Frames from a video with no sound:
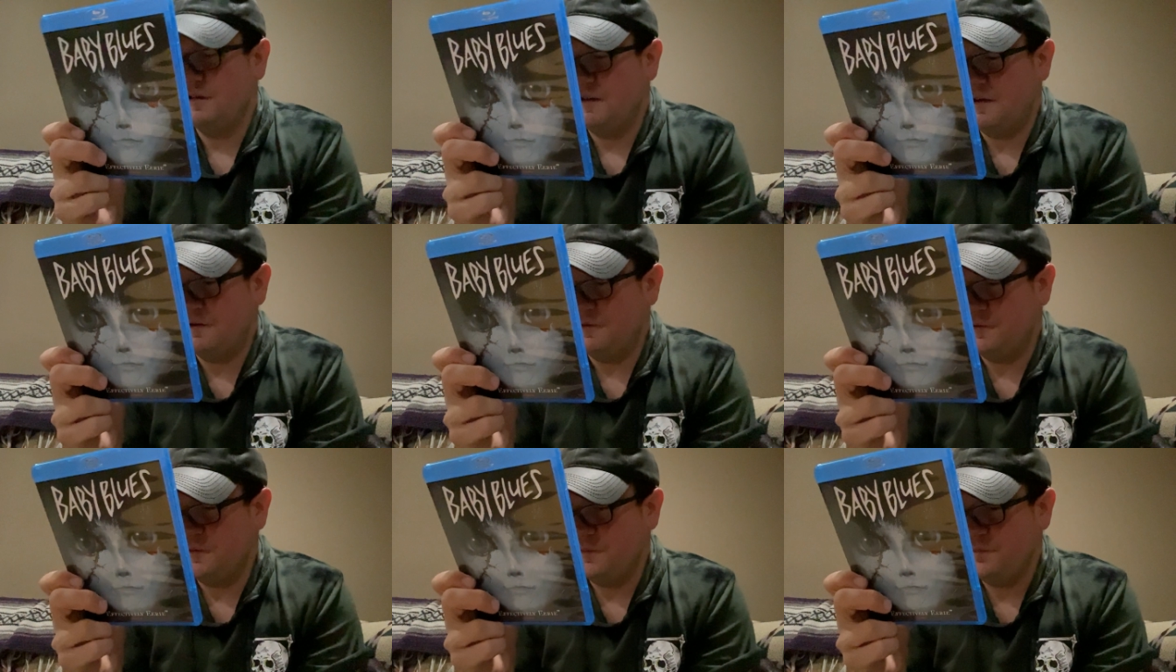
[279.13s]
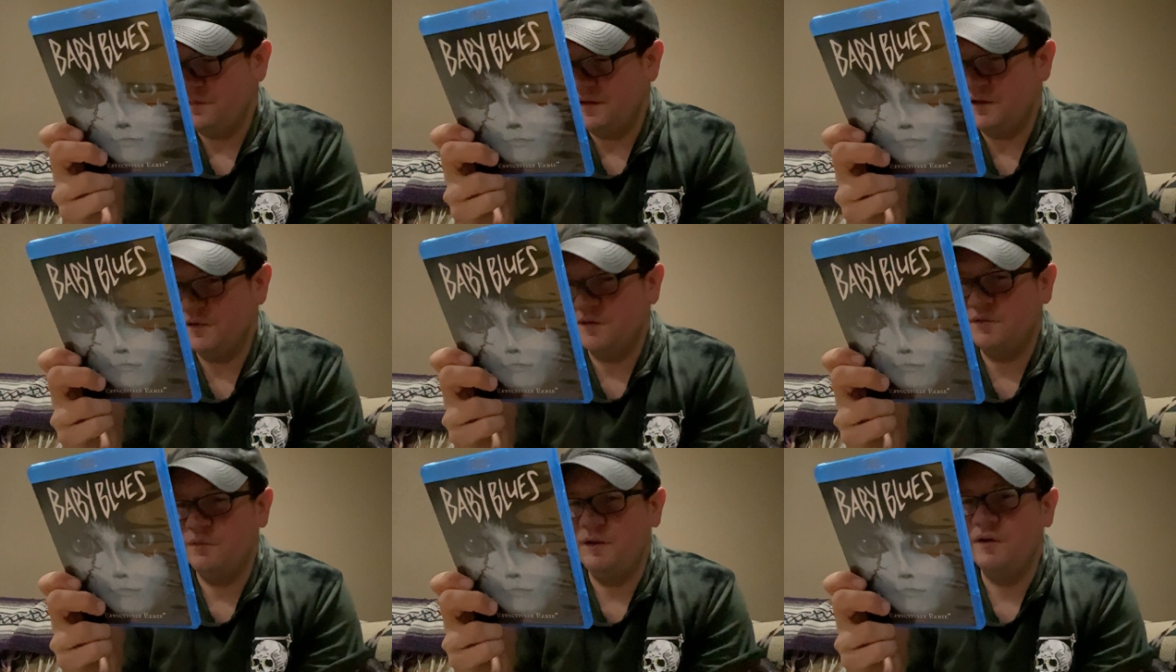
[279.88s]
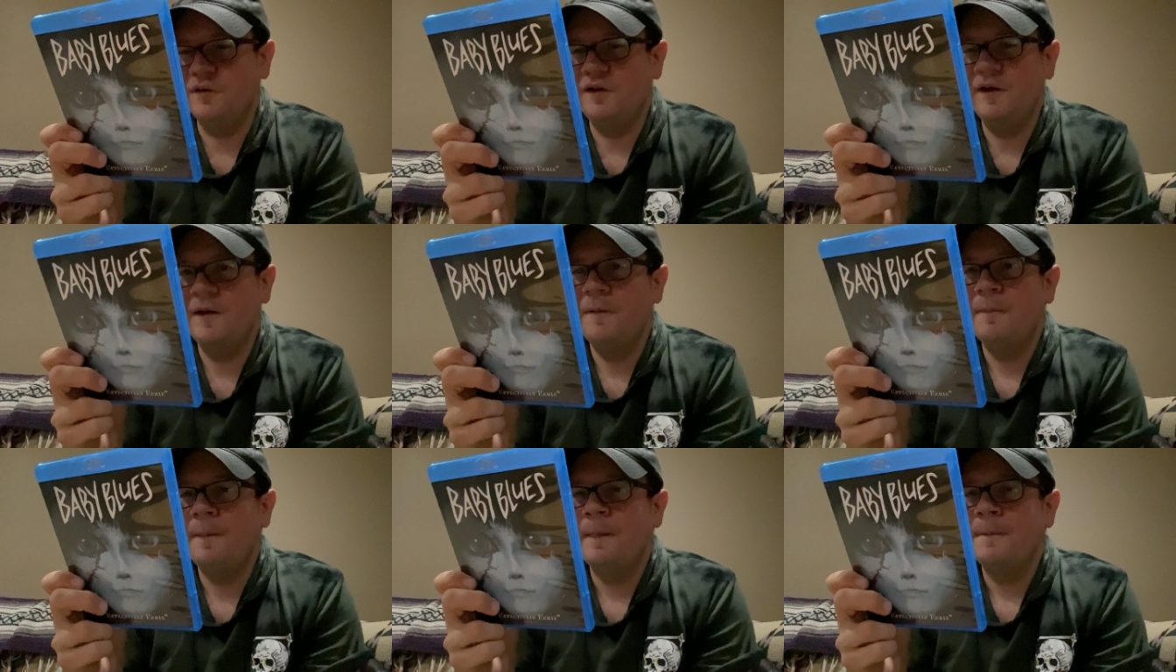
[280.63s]
I don't know. It looked weird.
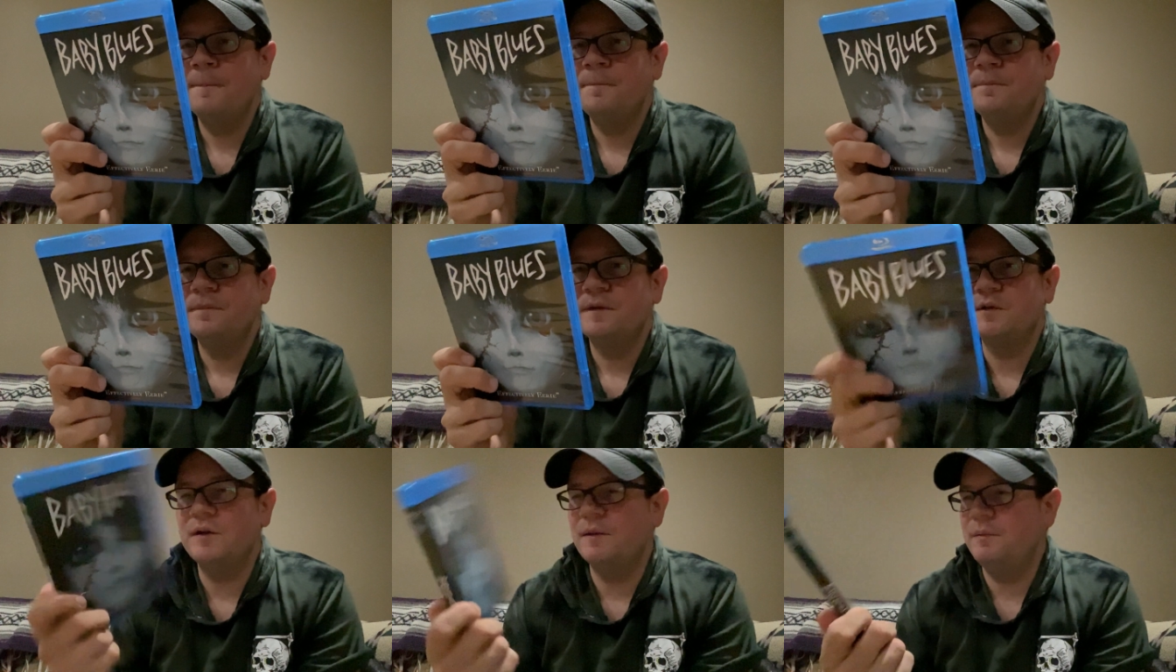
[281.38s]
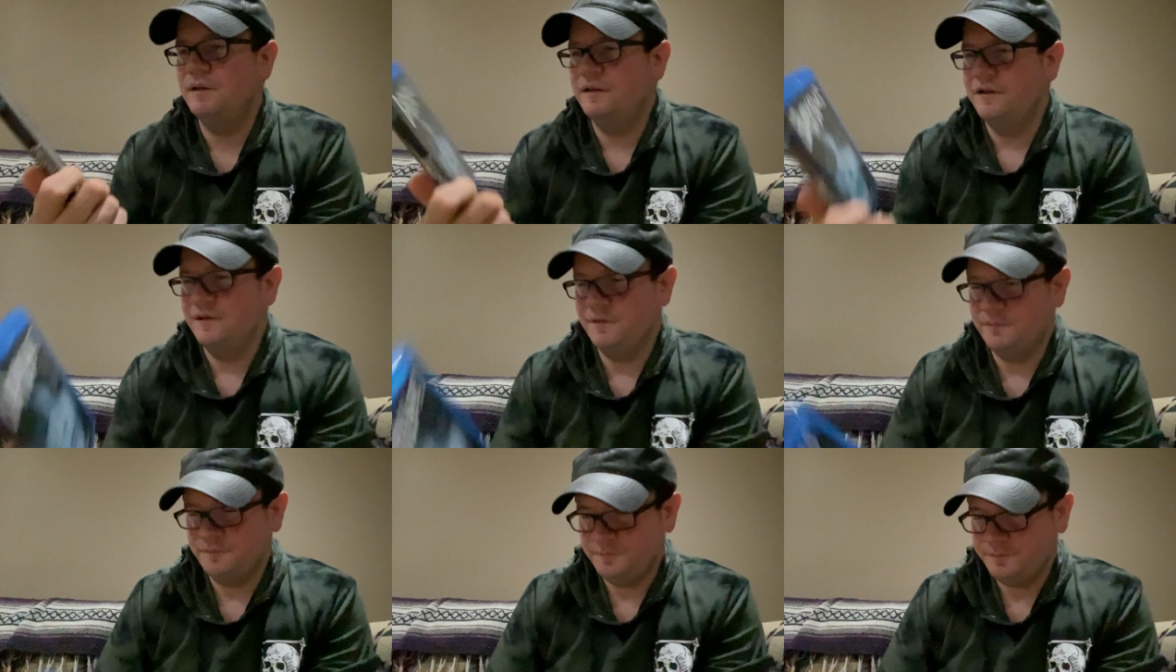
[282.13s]
So I picked it up.